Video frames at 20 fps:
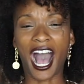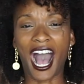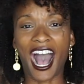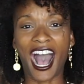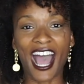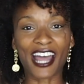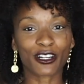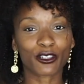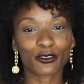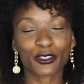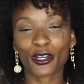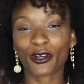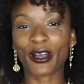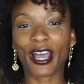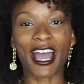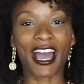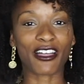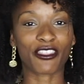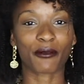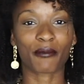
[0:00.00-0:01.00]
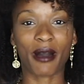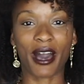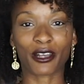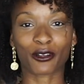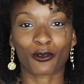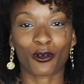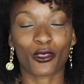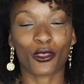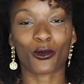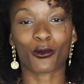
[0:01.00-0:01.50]
I don't know how the
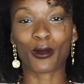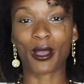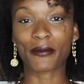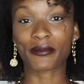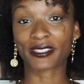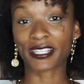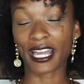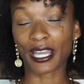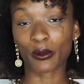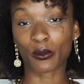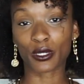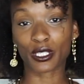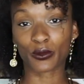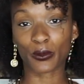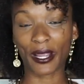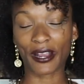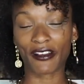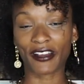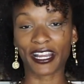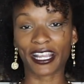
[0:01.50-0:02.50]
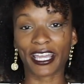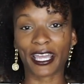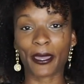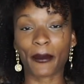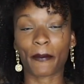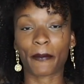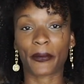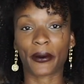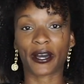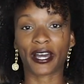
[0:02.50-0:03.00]
model on the website was wearing
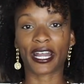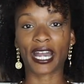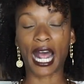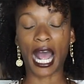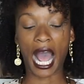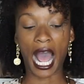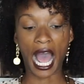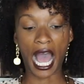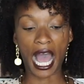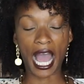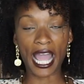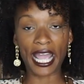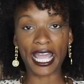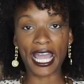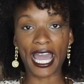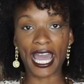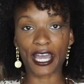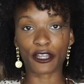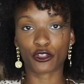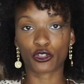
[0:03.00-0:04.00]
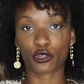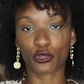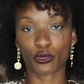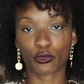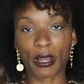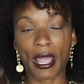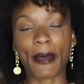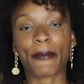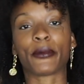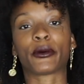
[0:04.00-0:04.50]
it, but I had to
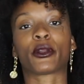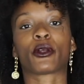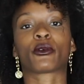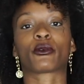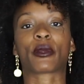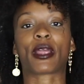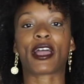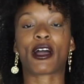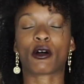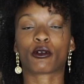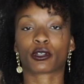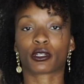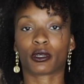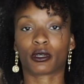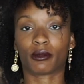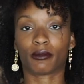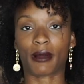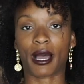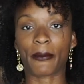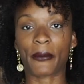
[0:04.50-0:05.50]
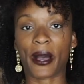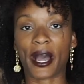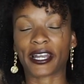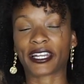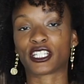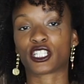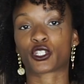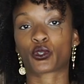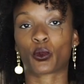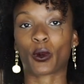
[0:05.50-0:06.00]
wrap it around my
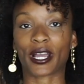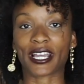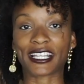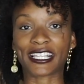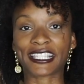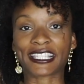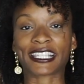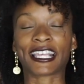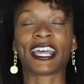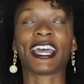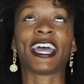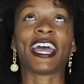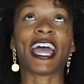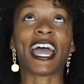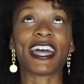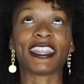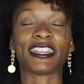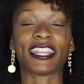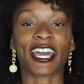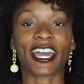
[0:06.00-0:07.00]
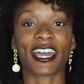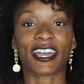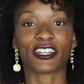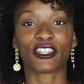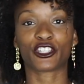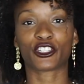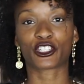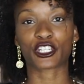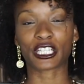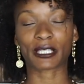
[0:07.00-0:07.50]
body twice. And
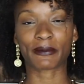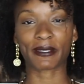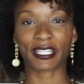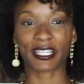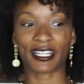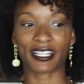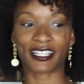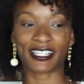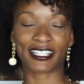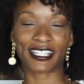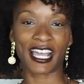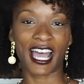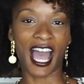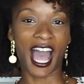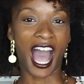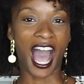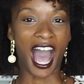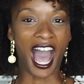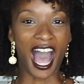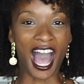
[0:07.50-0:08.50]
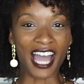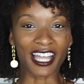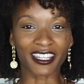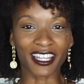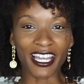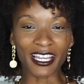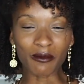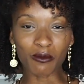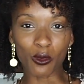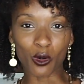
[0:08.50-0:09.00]
then just because I
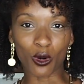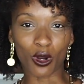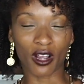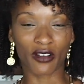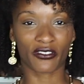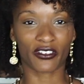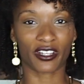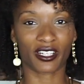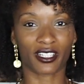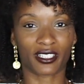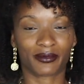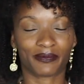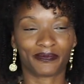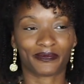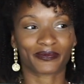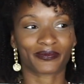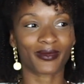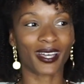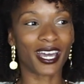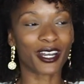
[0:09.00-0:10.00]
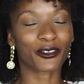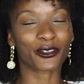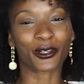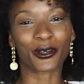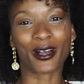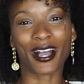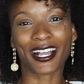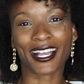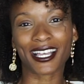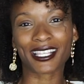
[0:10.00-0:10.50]
like more of a, I don't
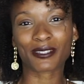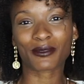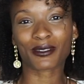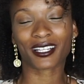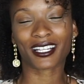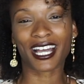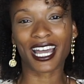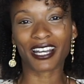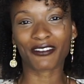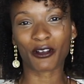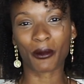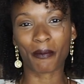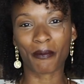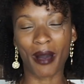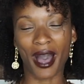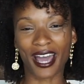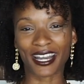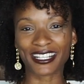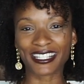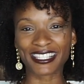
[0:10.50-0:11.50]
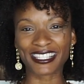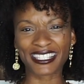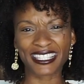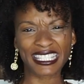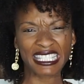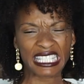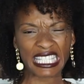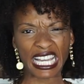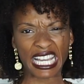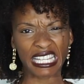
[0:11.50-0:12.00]
know, I guess kind of a modest
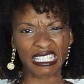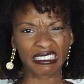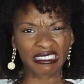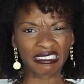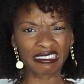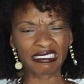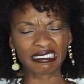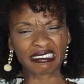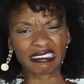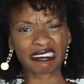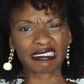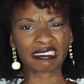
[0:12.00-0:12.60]
style.